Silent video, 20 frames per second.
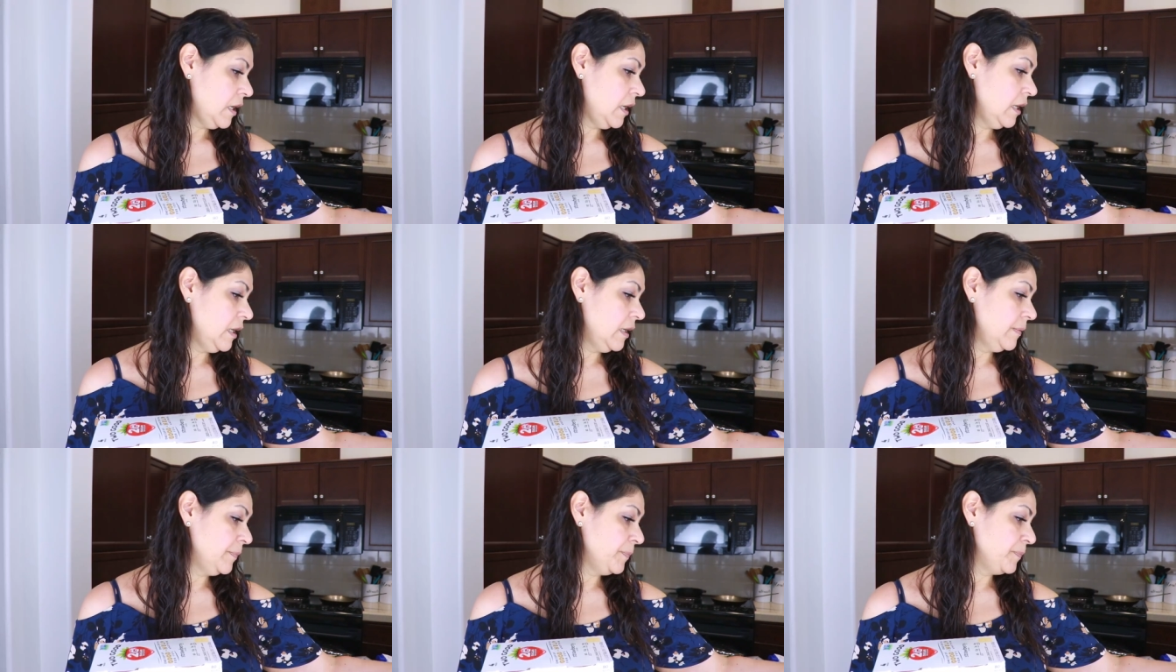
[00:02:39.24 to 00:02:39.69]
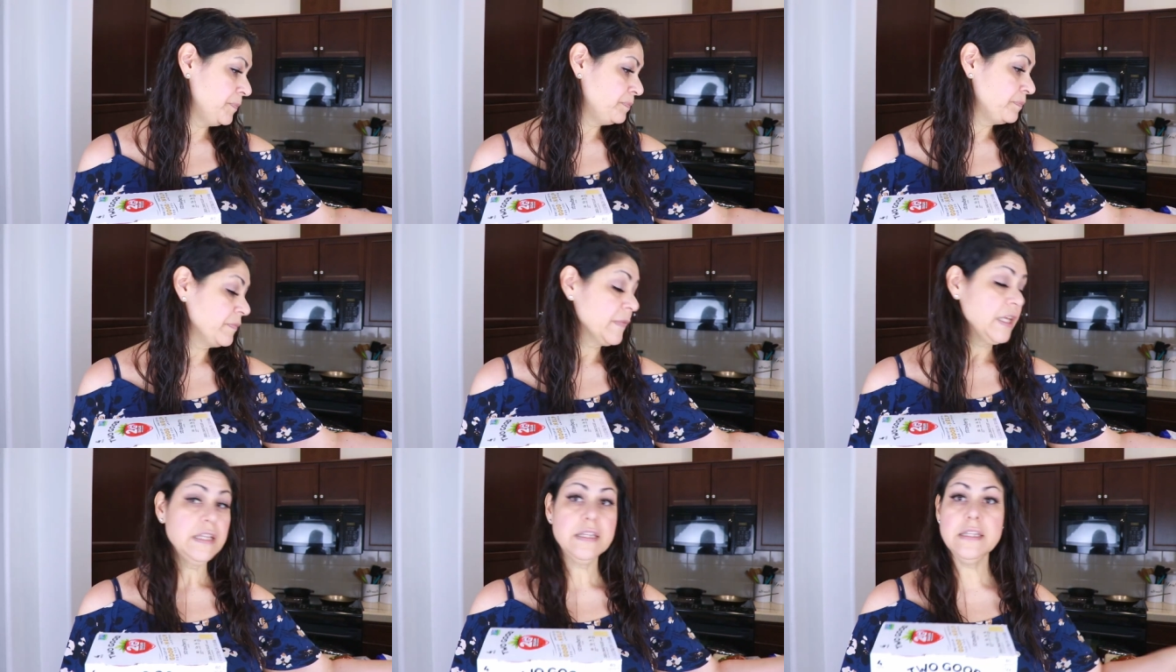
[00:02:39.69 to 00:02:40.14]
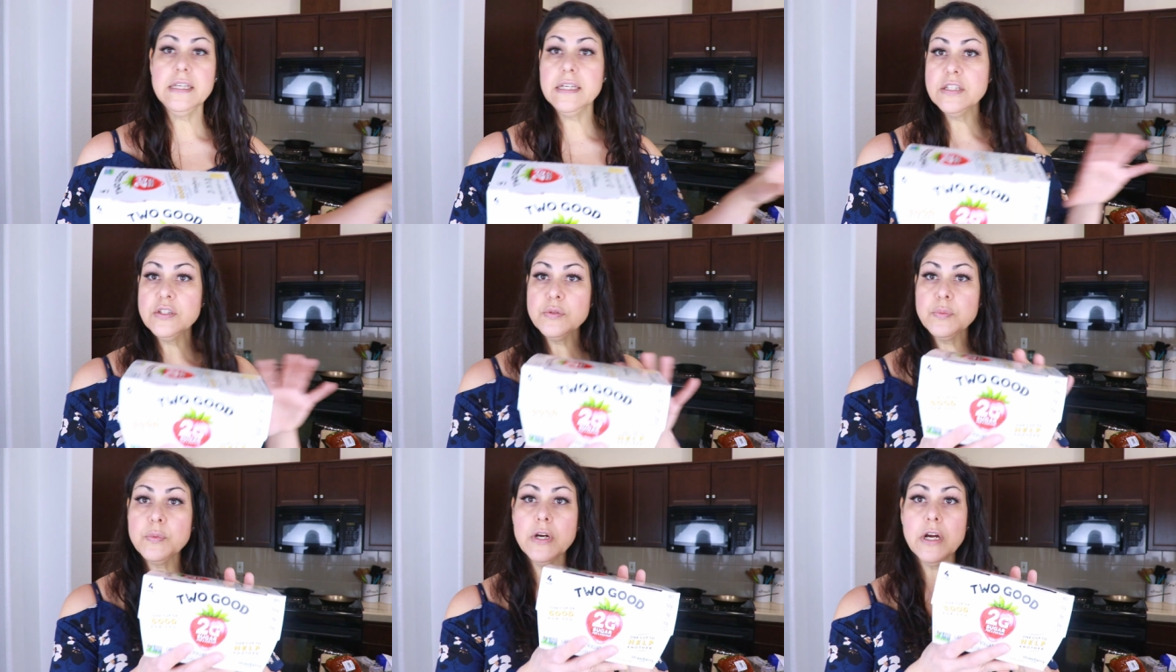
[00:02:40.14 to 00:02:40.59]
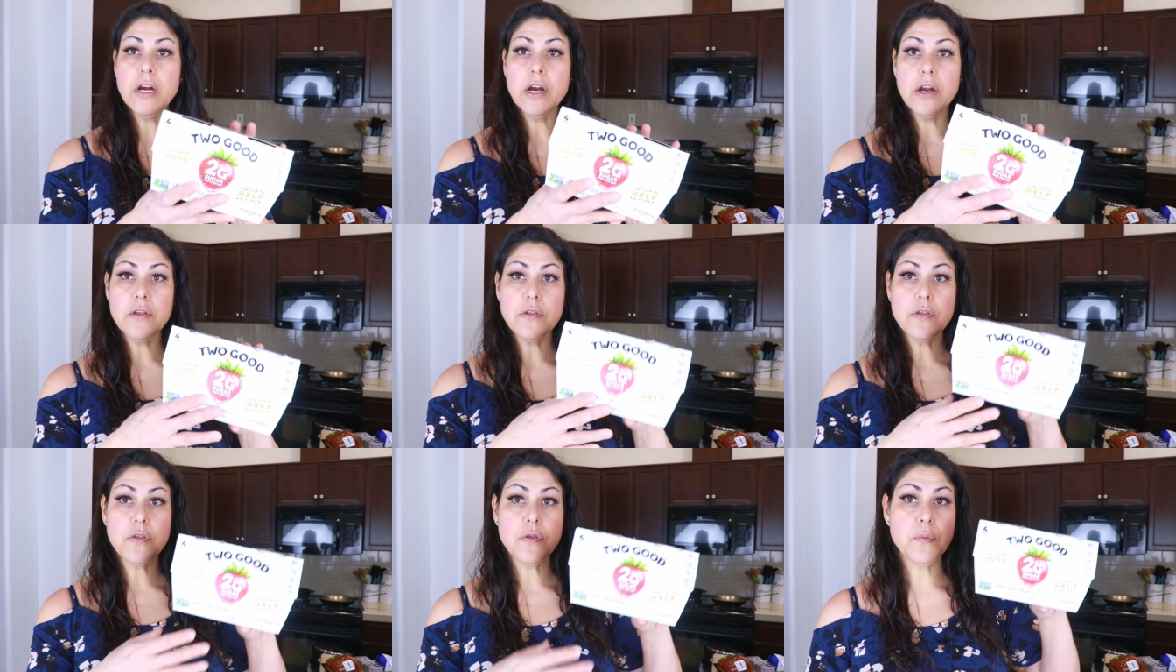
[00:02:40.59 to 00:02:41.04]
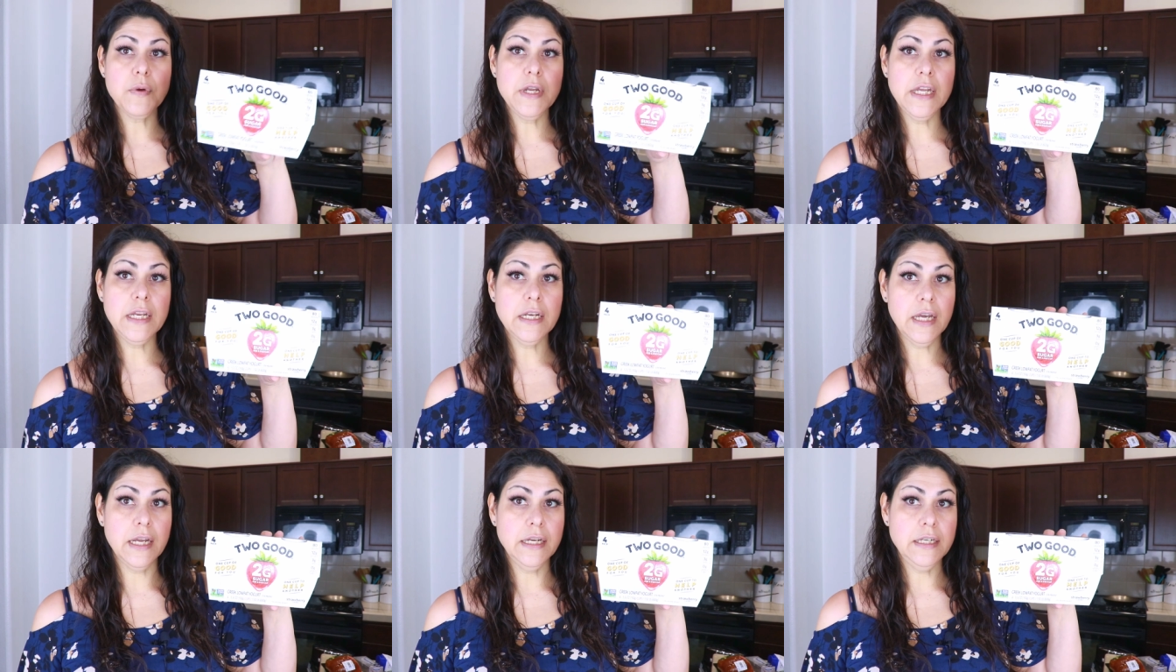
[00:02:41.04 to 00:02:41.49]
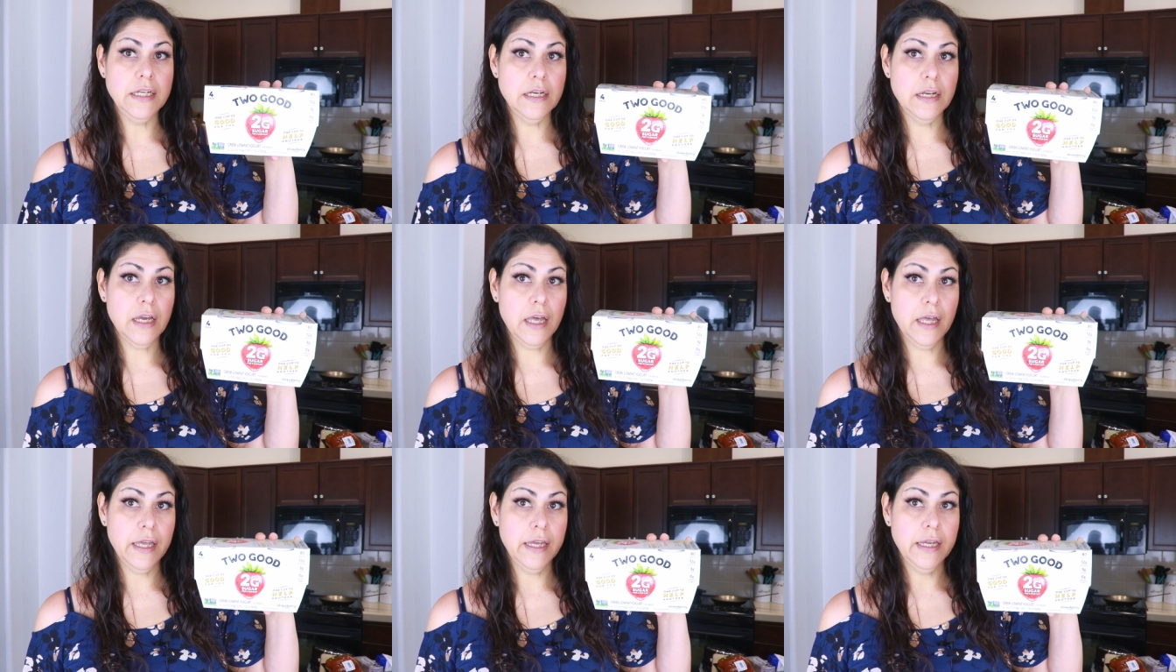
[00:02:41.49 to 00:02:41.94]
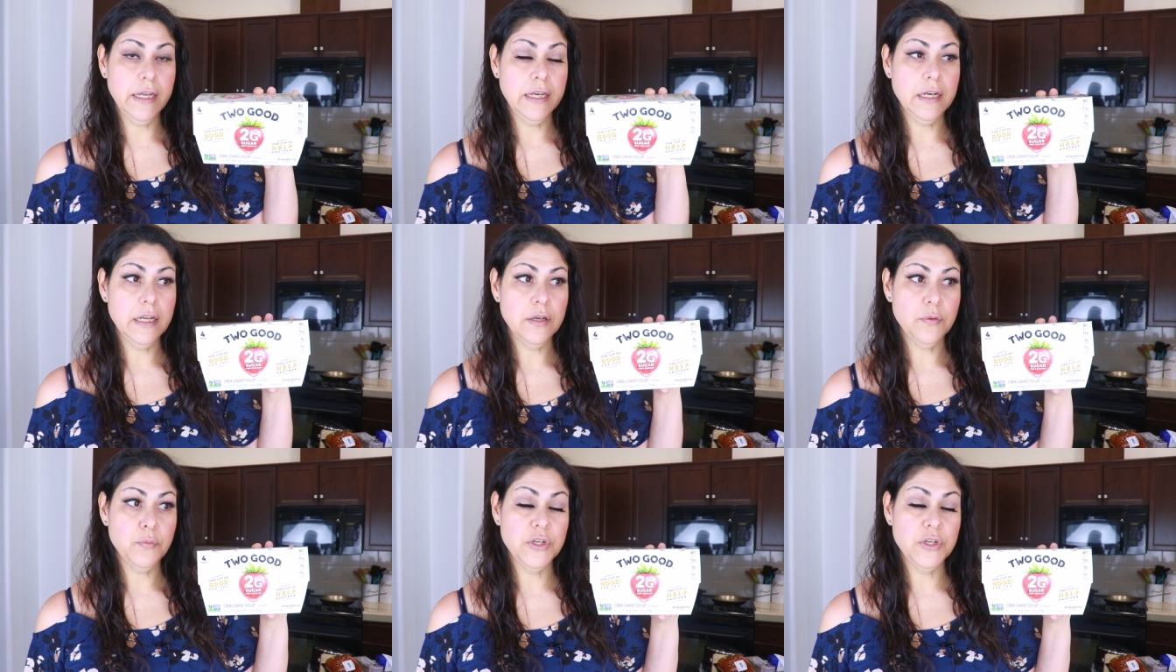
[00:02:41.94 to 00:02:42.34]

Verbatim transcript: Um, these were $3.99,